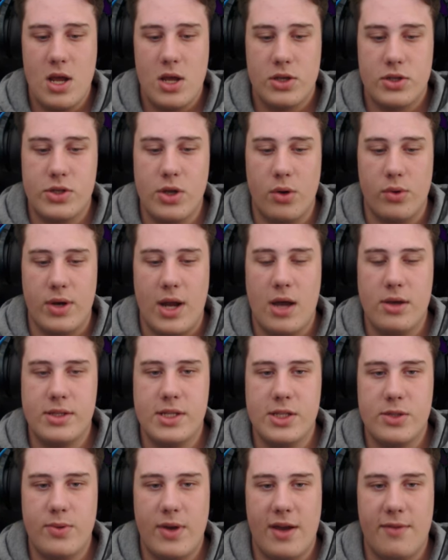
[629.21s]
So now
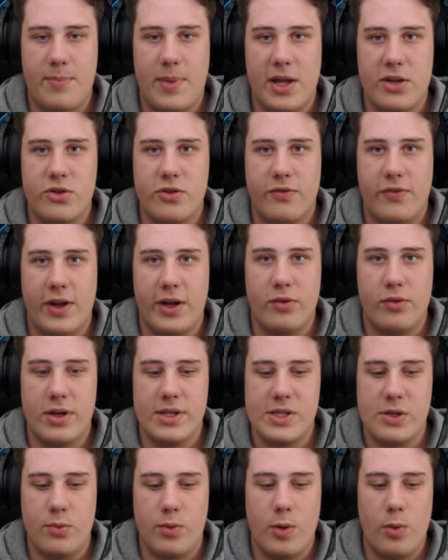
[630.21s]
since we have petrified
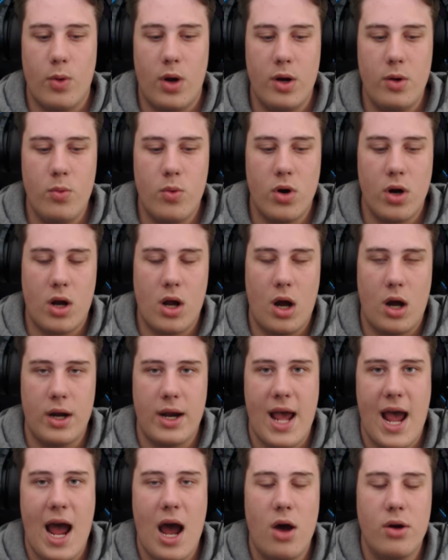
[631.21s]
resin, we want to work on
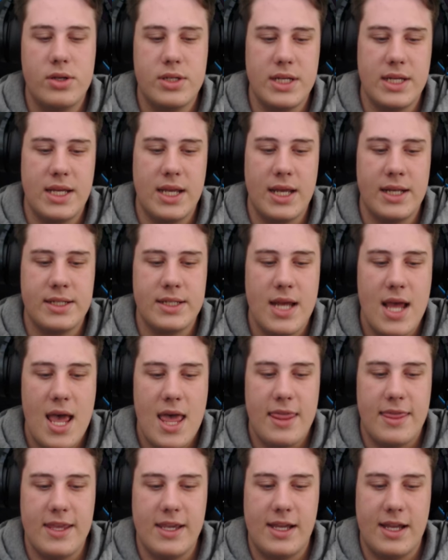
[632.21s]
how to get
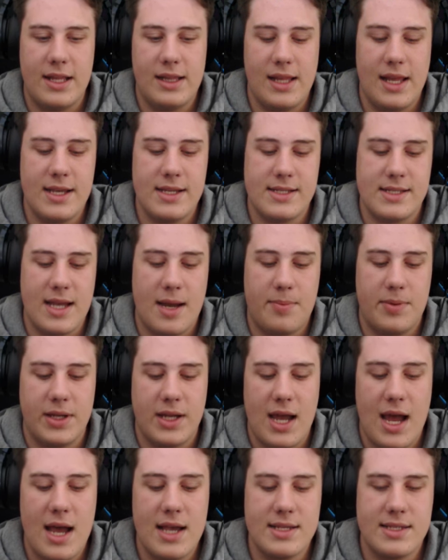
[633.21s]
the clay
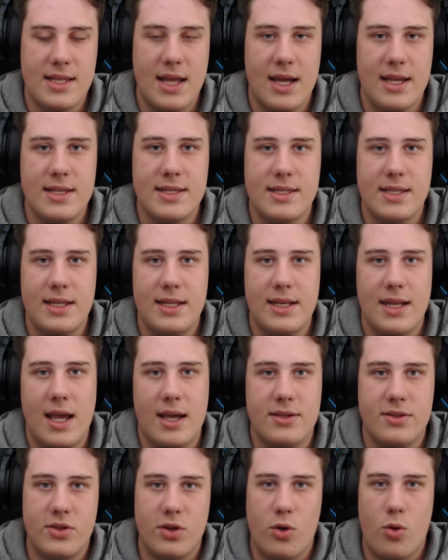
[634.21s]
sapling, as that is the
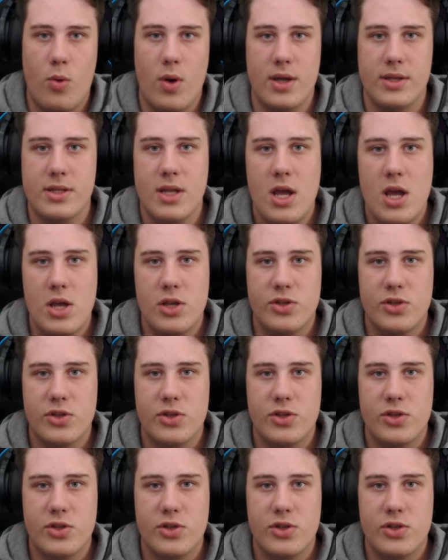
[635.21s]
next quest.